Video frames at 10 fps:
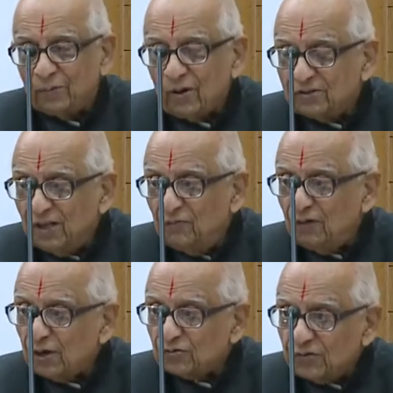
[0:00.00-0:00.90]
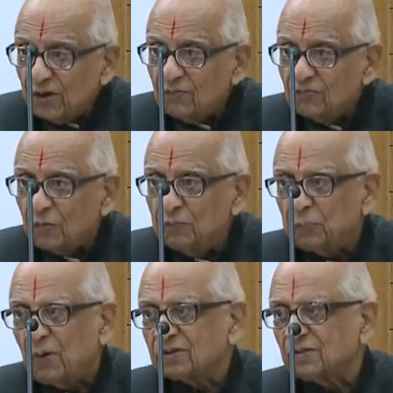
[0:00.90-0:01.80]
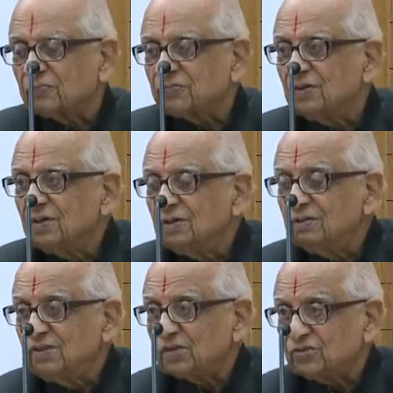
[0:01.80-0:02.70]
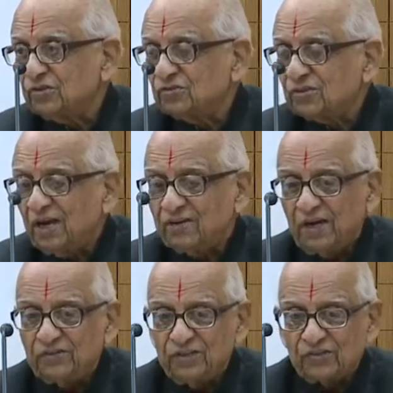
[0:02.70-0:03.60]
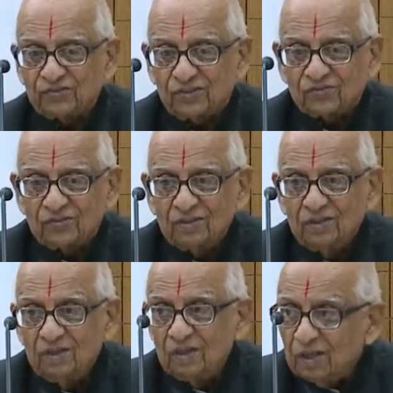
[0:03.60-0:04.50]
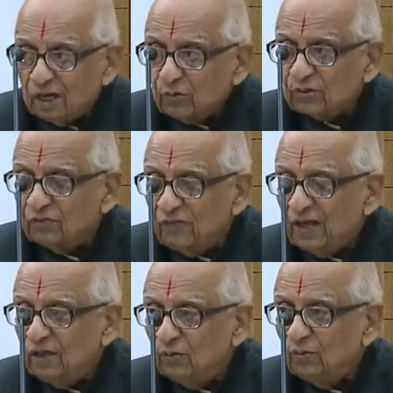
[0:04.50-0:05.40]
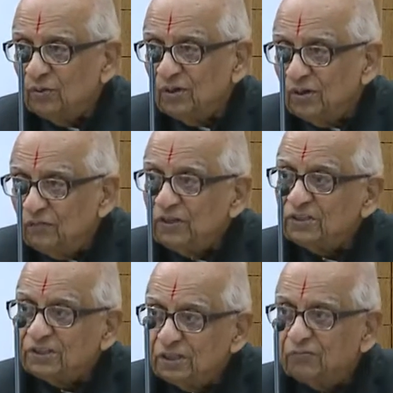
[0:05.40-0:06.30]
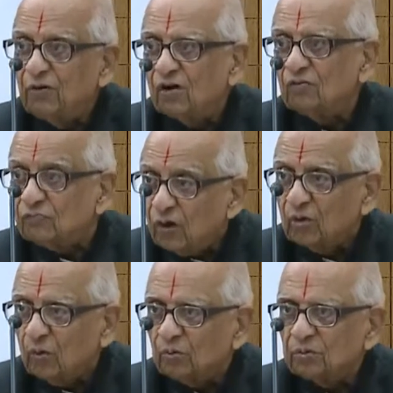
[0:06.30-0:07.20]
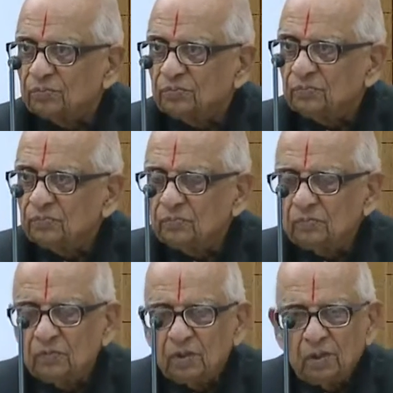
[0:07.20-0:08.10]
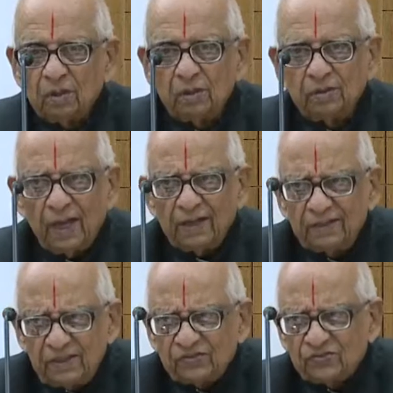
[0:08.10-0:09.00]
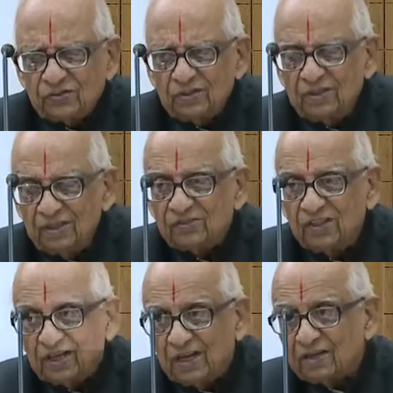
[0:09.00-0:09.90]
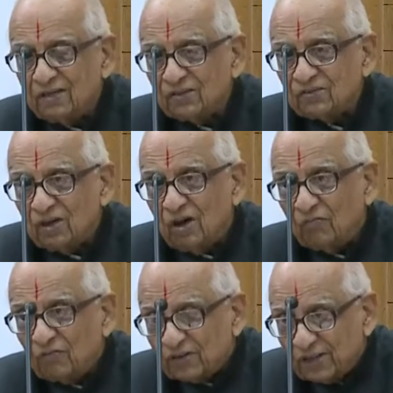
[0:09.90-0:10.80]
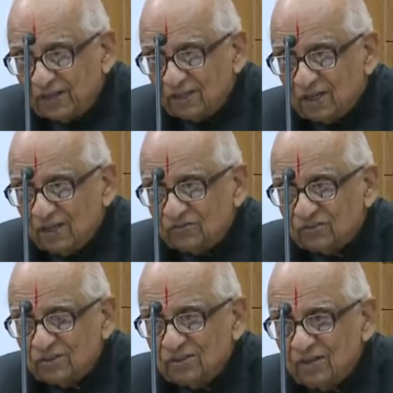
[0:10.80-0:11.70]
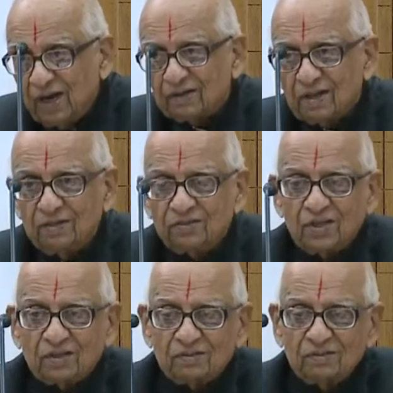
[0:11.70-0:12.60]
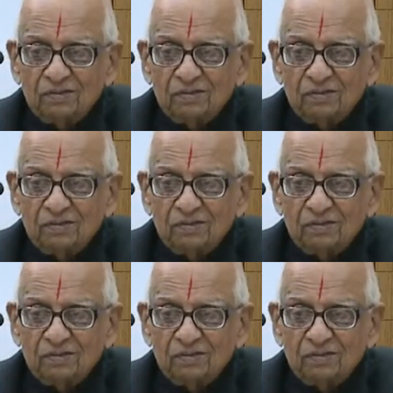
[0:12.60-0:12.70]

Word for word: Because they will not serve from the path of justice and righteousness. That was the value which she followed. This is the greatness of our heritage and culture.